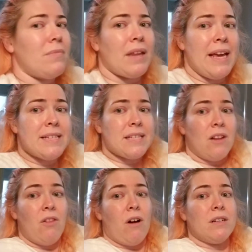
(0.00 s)
It's
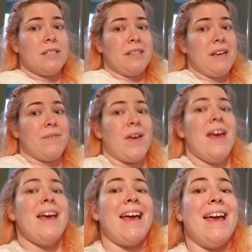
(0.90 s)
long sleeve,
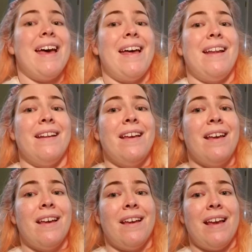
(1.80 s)
and
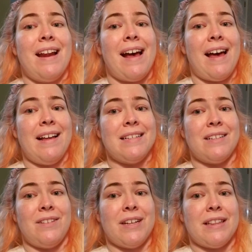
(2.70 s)
it has,
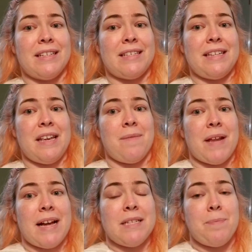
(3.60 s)
look at this seam.
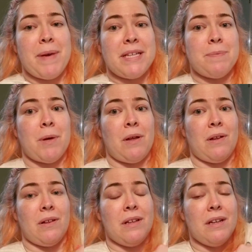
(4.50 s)
It has a
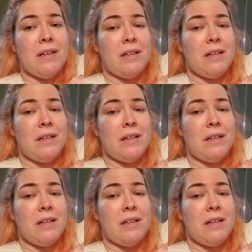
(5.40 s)
baseball